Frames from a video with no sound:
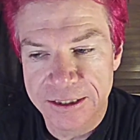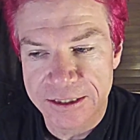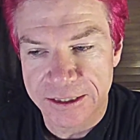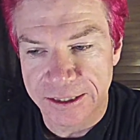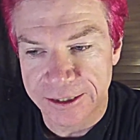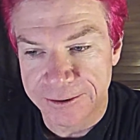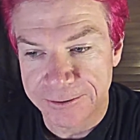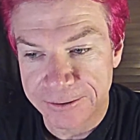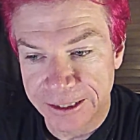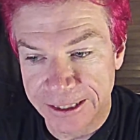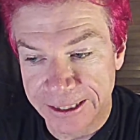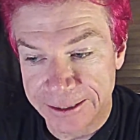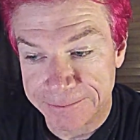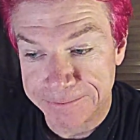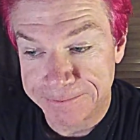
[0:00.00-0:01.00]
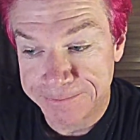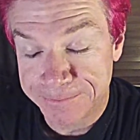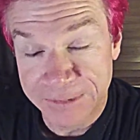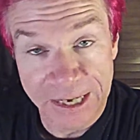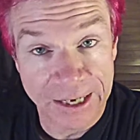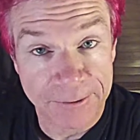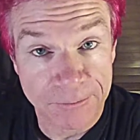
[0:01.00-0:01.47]
So,
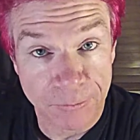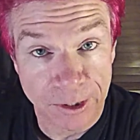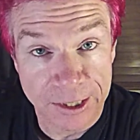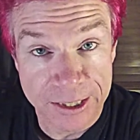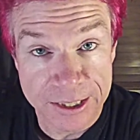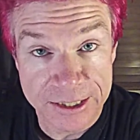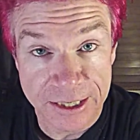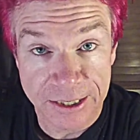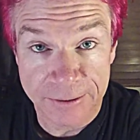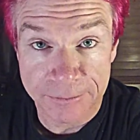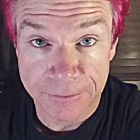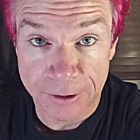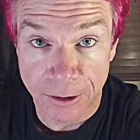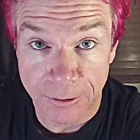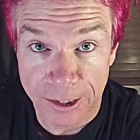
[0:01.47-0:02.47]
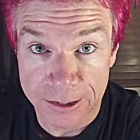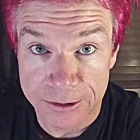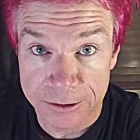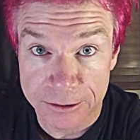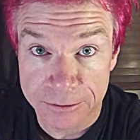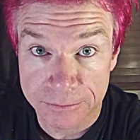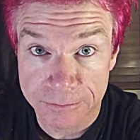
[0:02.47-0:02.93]
hey, what can you say? Go
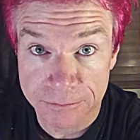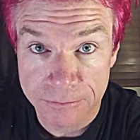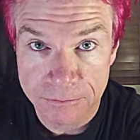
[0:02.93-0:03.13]
Angels.